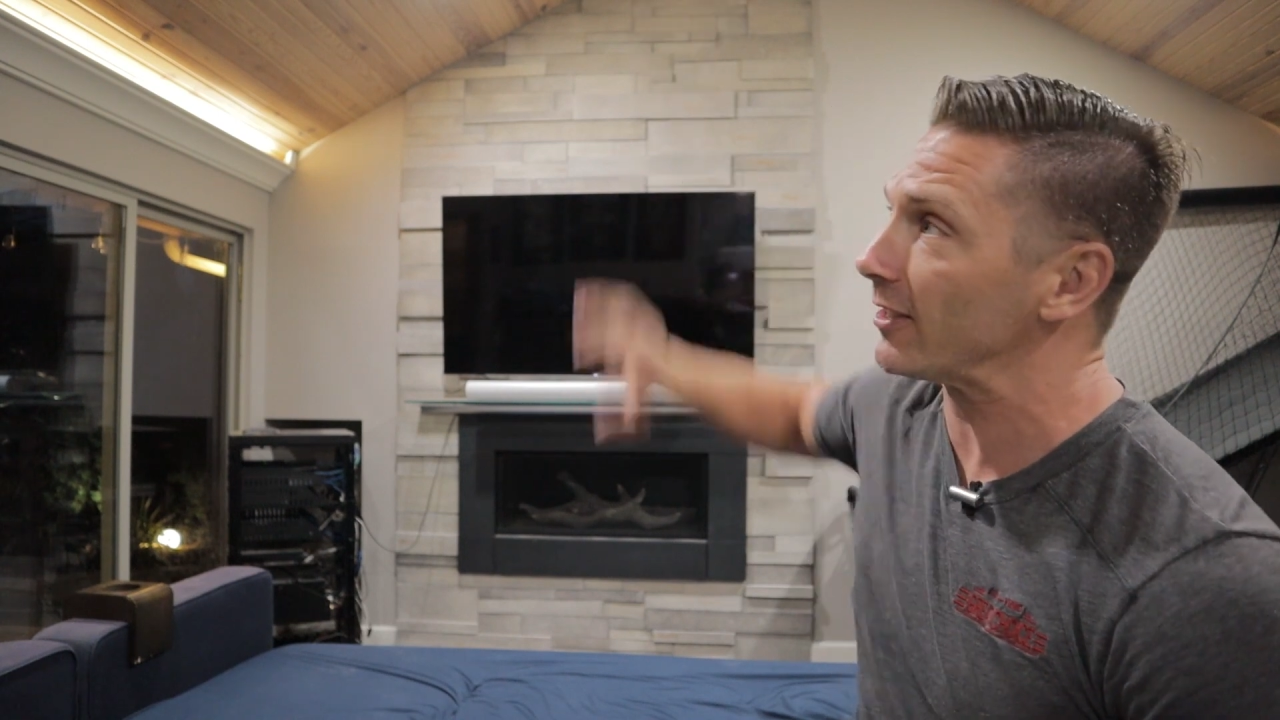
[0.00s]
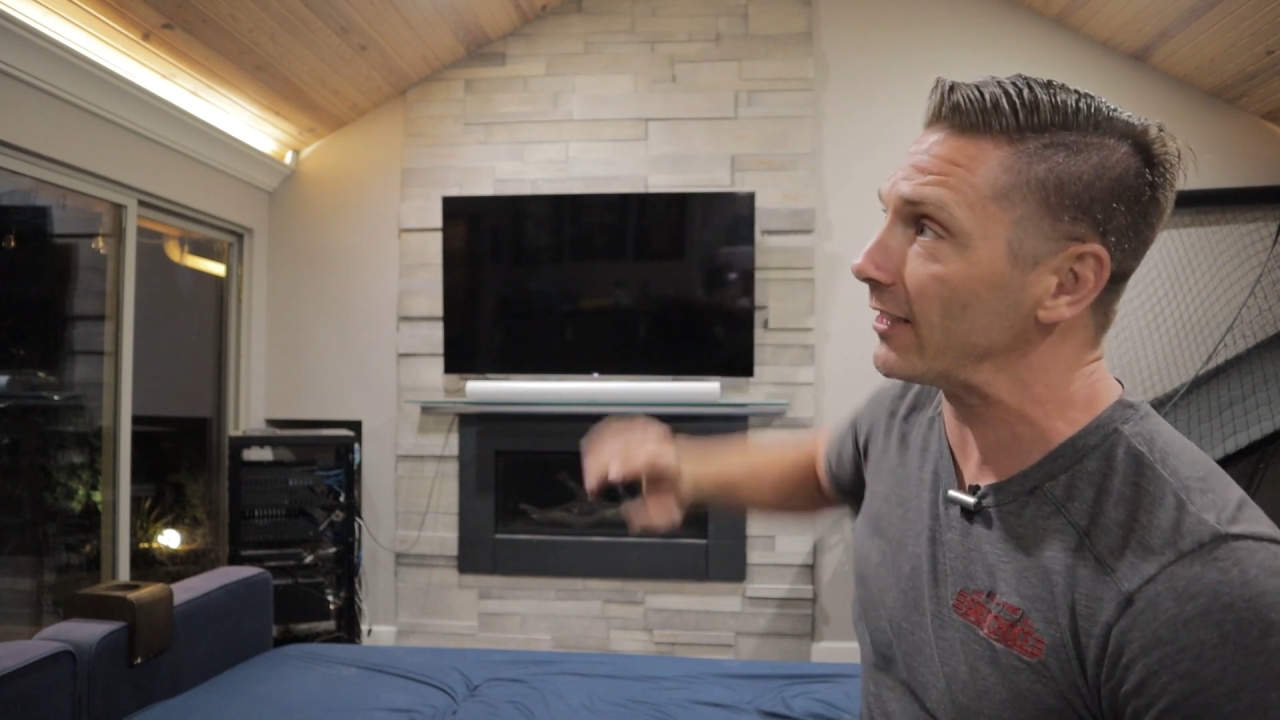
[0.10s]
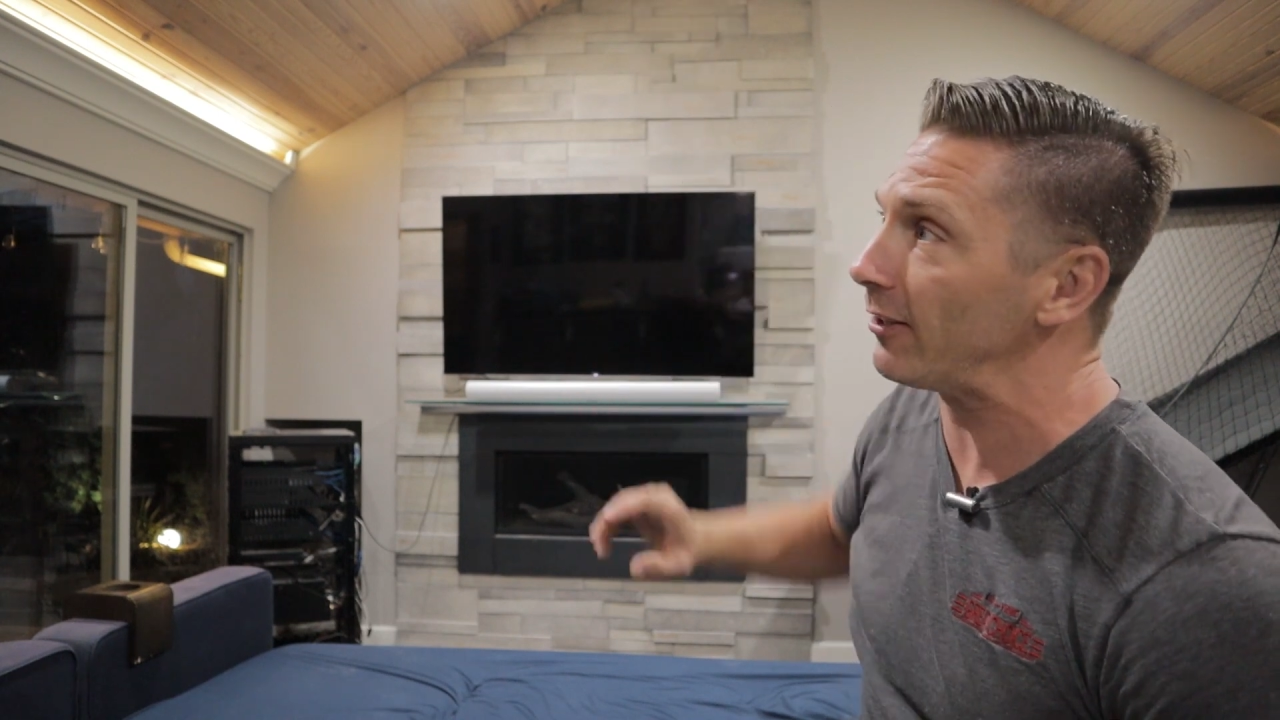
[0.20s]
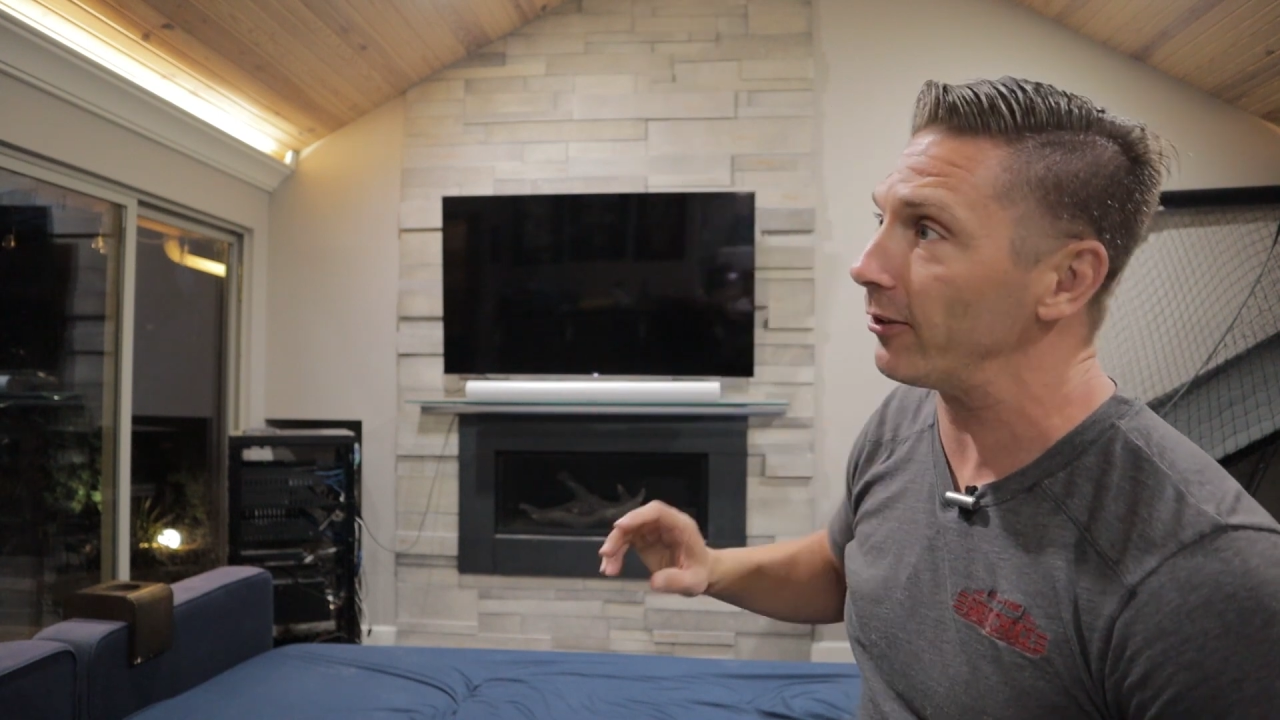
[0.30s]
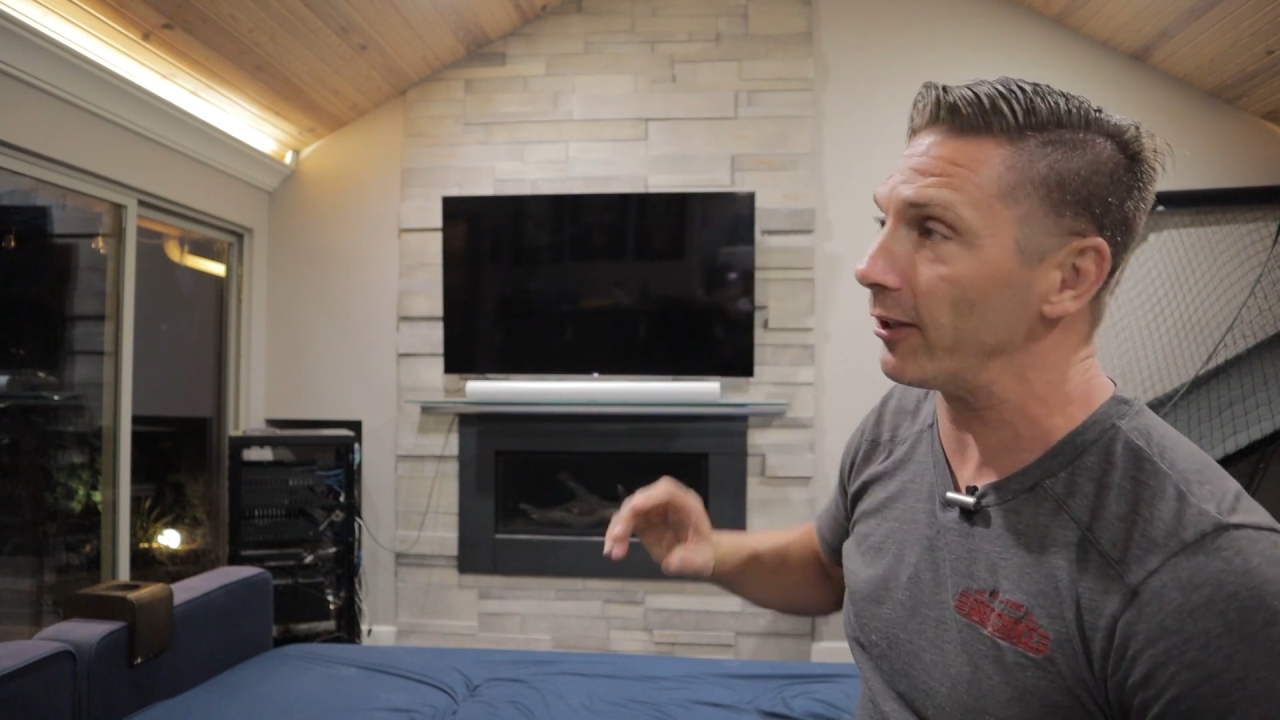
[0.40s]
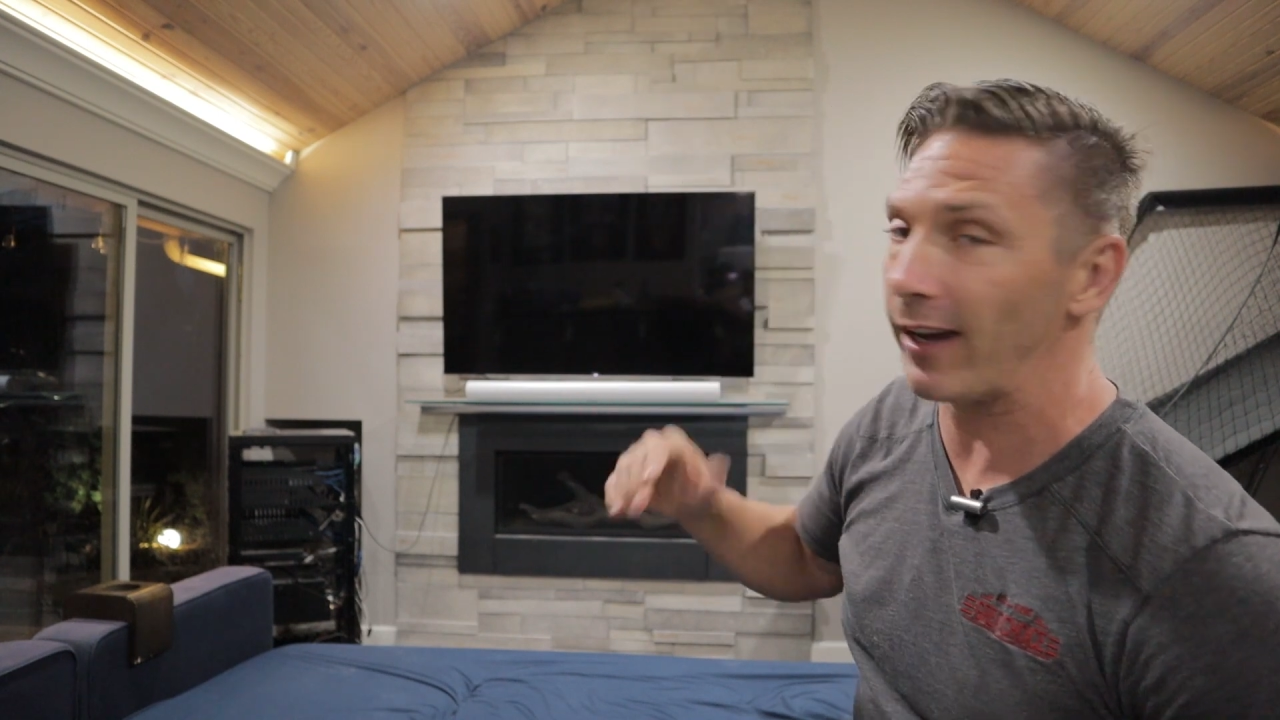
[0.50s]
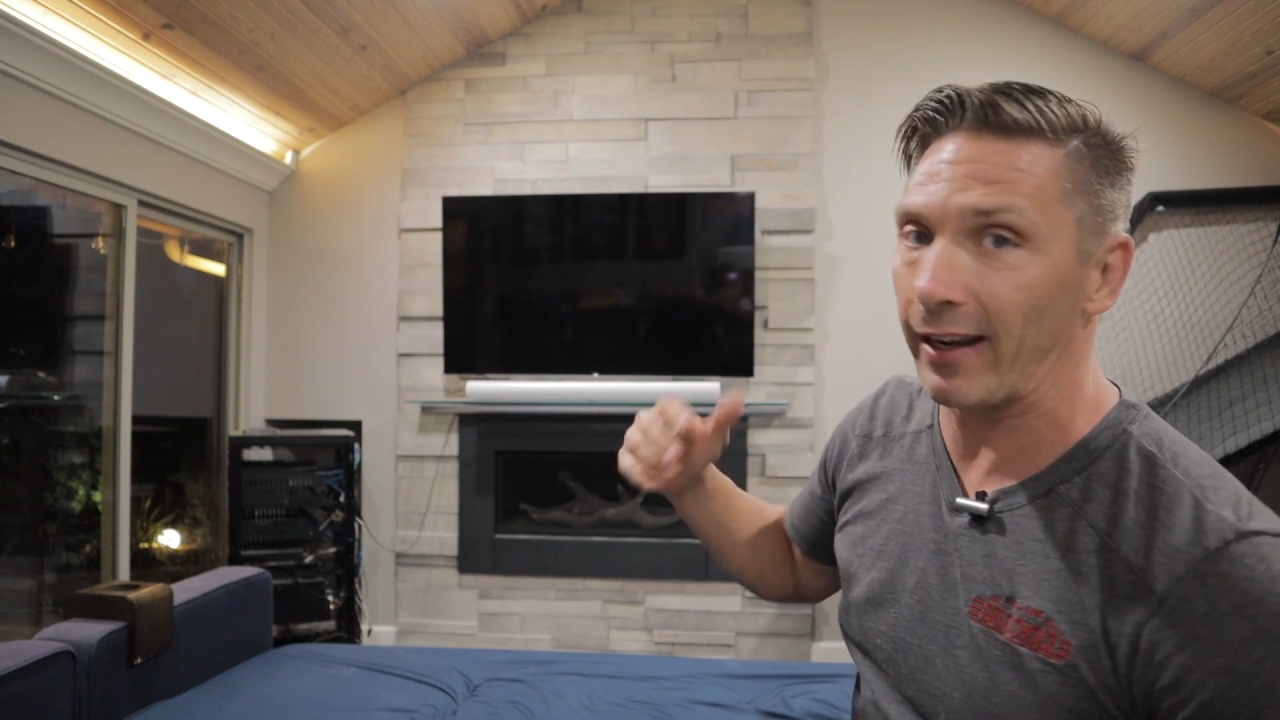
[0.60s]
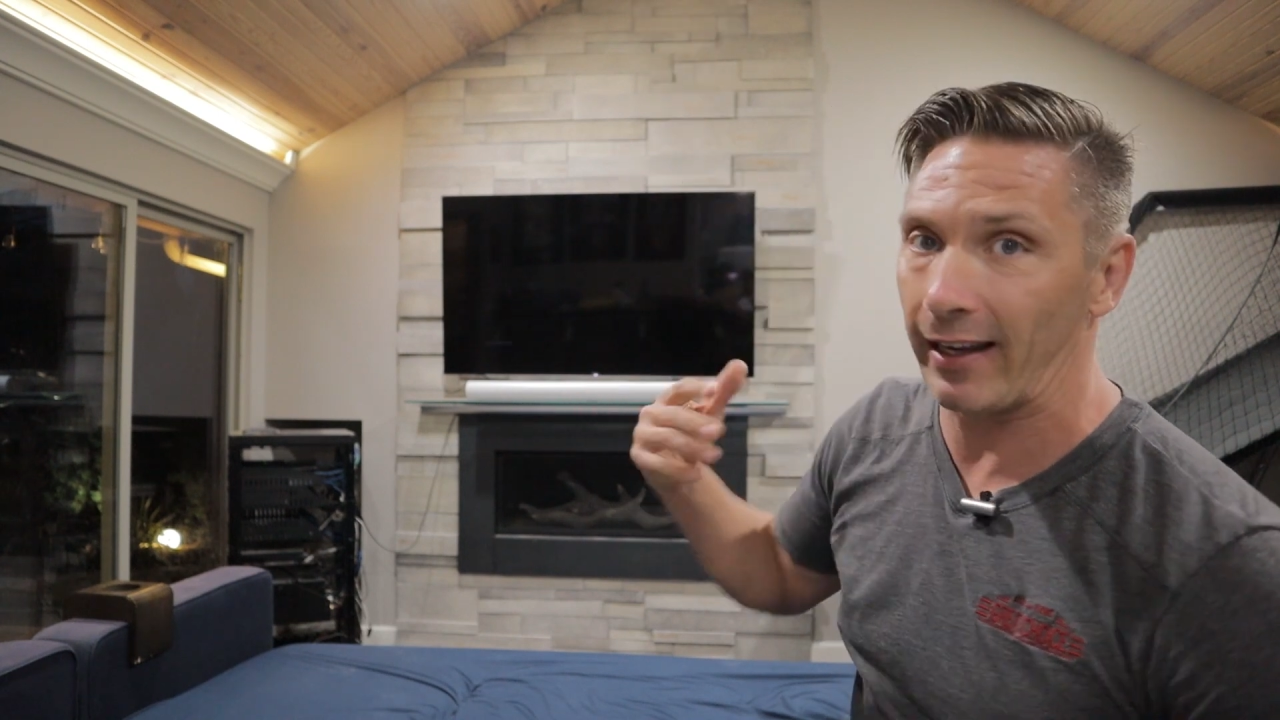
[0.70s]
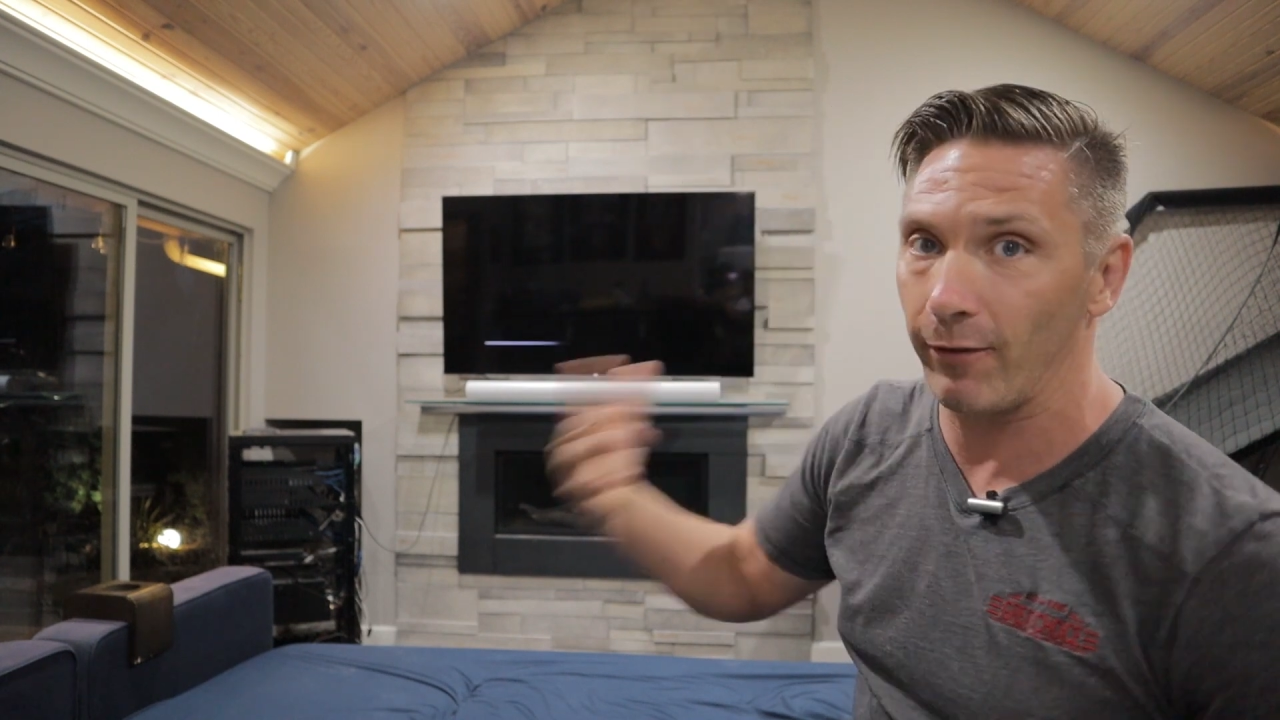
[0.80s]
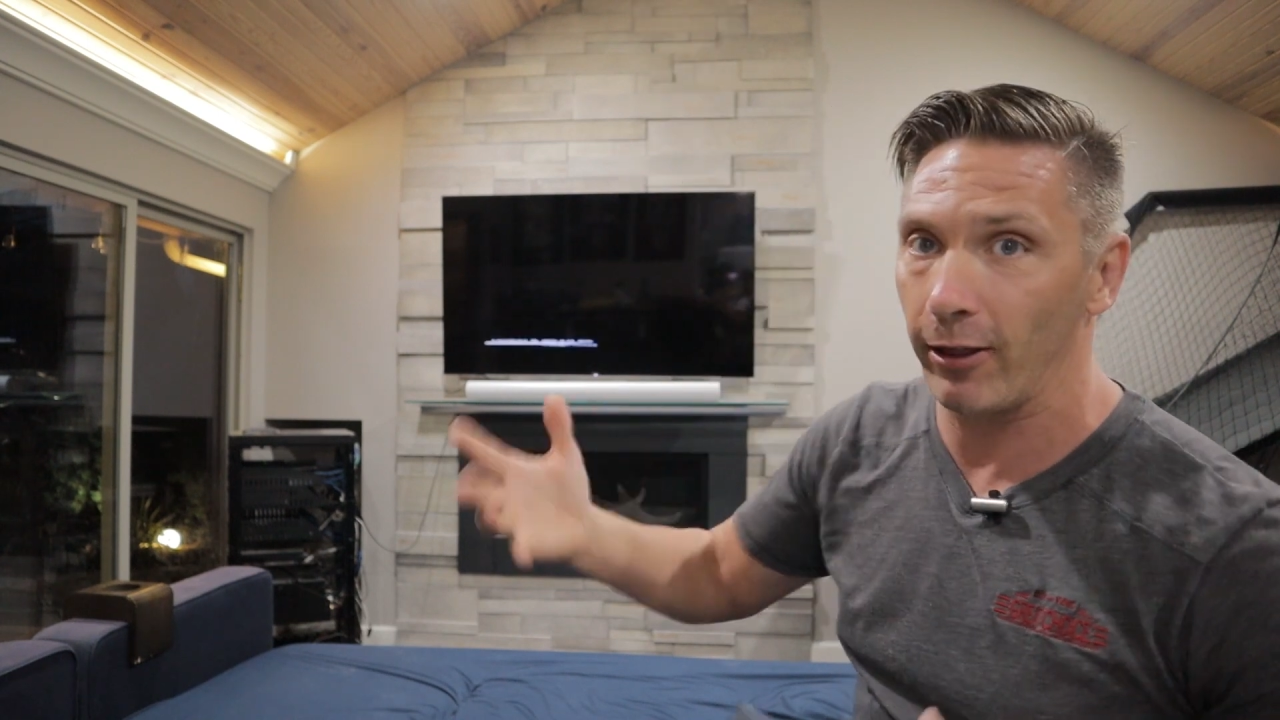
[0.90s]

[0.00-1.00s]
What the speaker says: ceiling to kind of give